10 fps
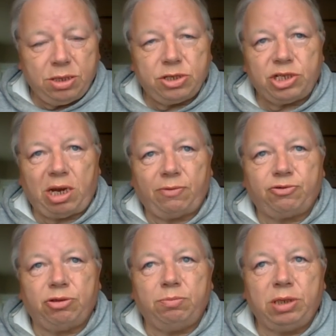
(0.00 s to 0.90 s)

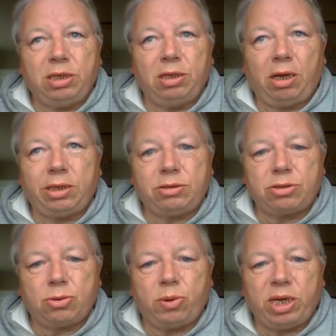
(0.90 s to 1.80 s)
shaft-driven inline
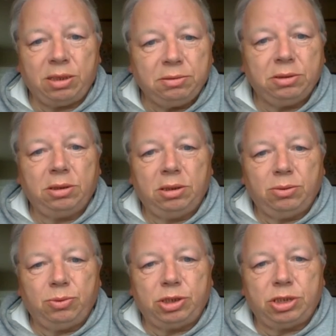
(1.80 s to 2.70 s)
twin,
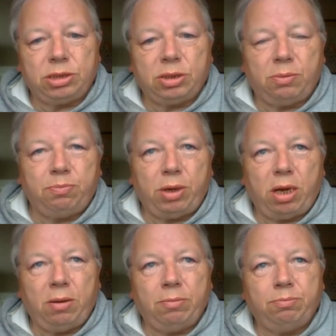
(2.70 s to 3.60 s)
which is a
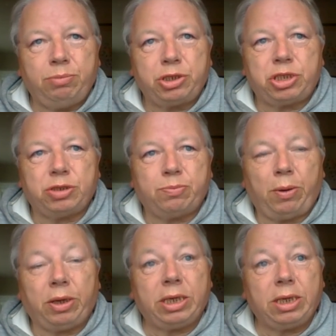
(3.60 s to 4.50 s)
British
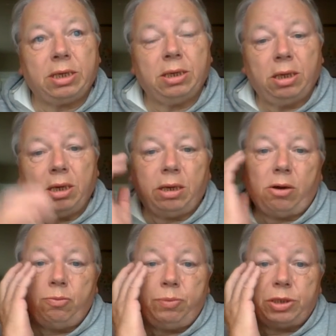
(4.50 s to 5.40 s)
bike, an
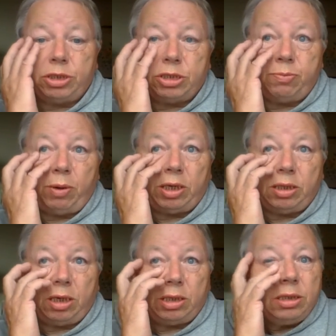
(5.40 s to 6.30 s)
old British bike,
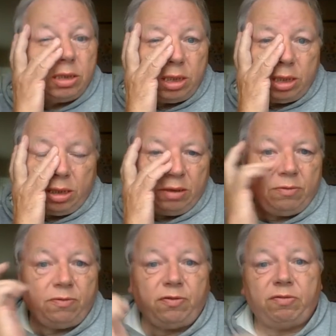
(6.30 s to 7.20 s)

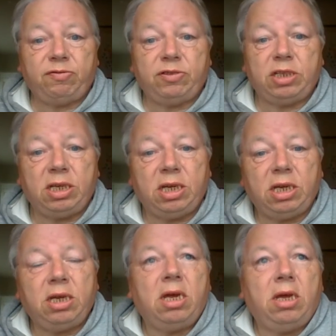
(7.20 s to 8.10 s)

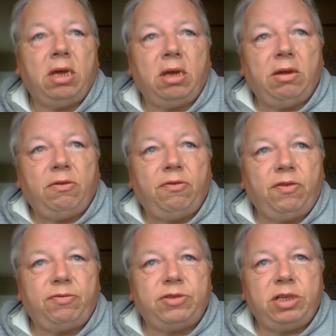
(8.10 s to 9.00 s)

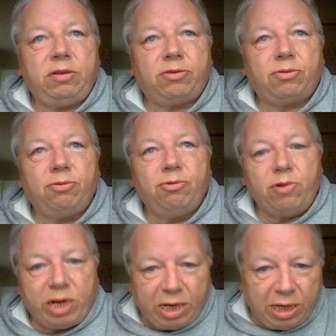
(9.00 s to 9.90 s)

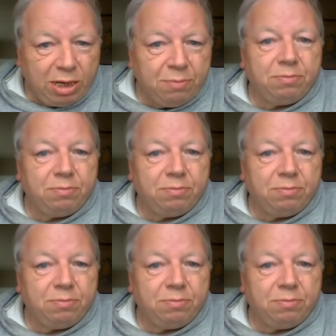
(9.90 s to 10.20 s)
1953,